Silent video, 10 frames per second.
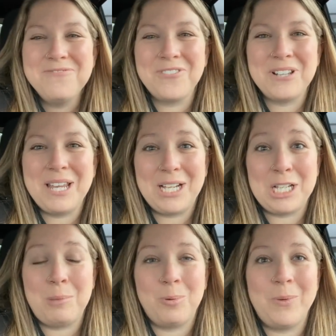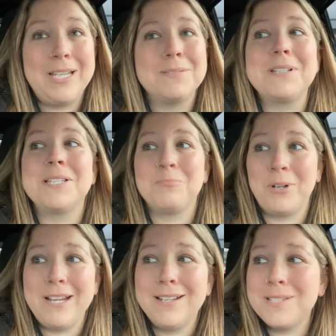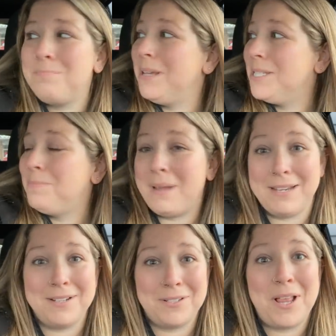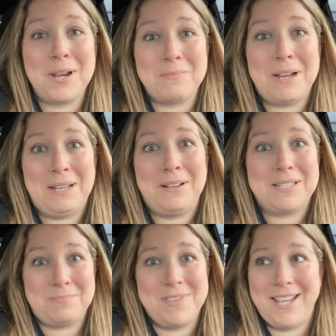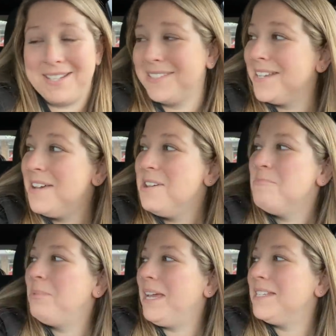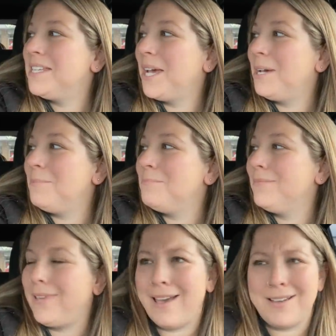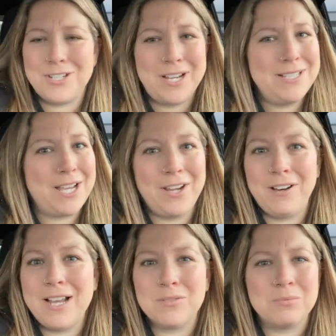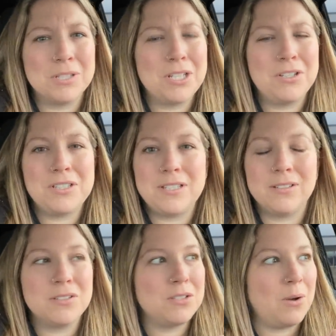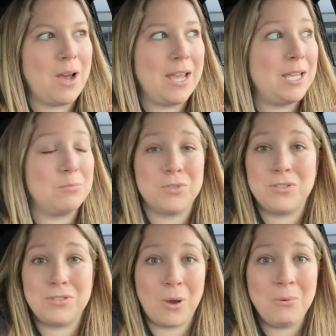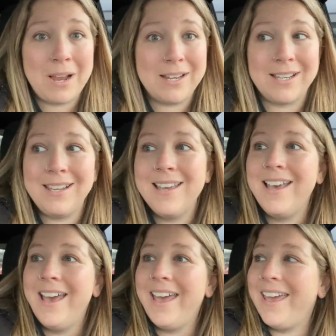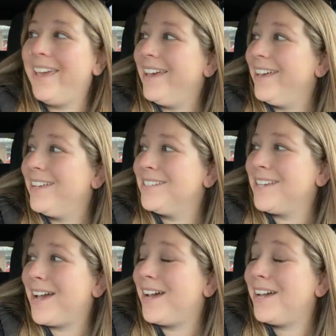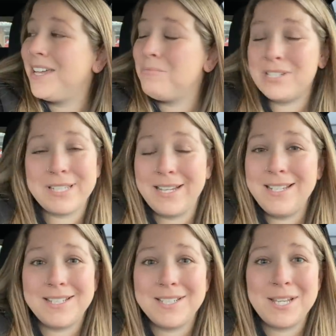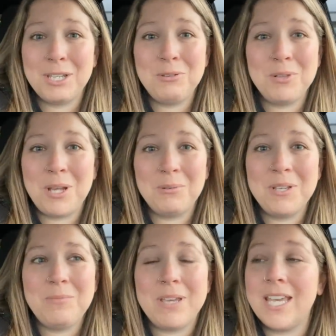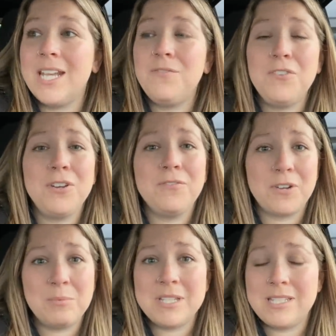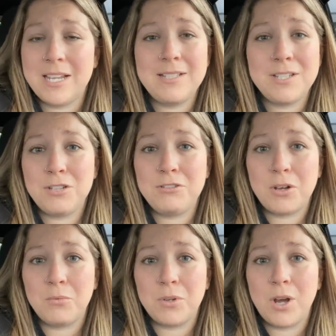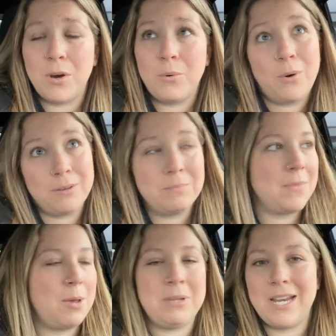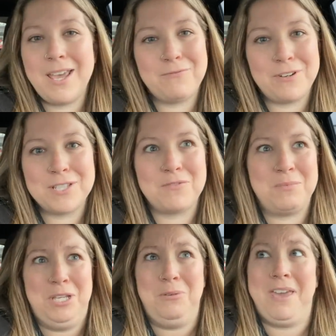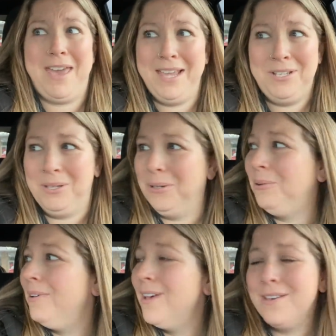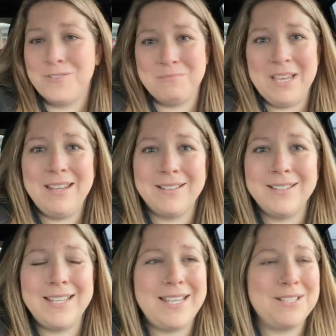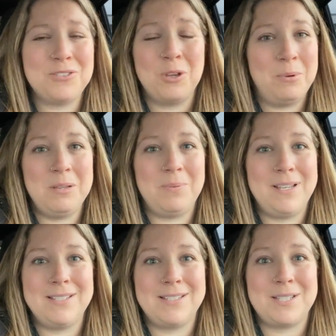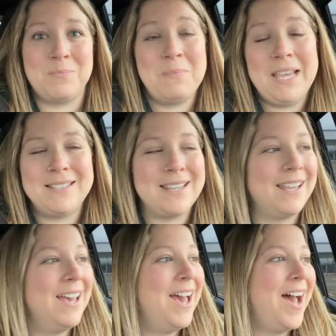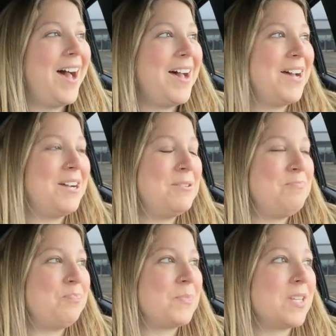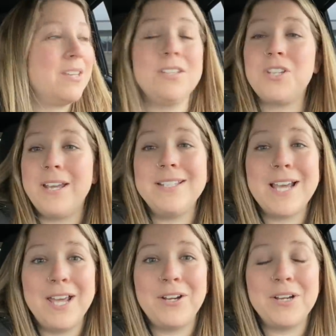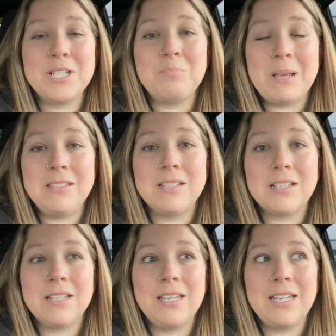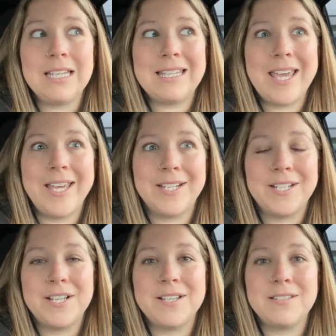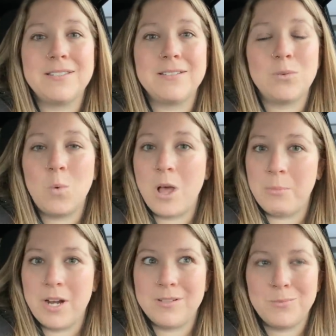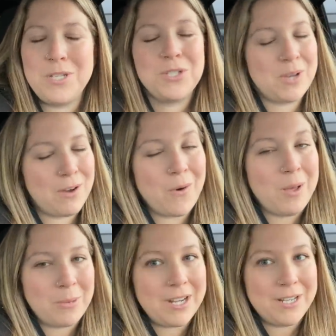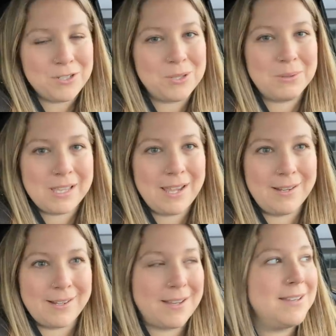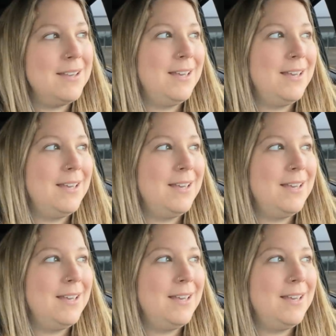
for like a couple weeks because Miranda's been spending a lot of money on some things. But yeah, Giant Tiger has really good deals. So I am so ready and I am excited to take you along with me. And if you're from the States and you don't know, or I mean, I have friends from the UK too, from Italy, so many places. It's amazing. Giant Tiger is basically Canada's Walmart. We do have Walmart here too in Canada,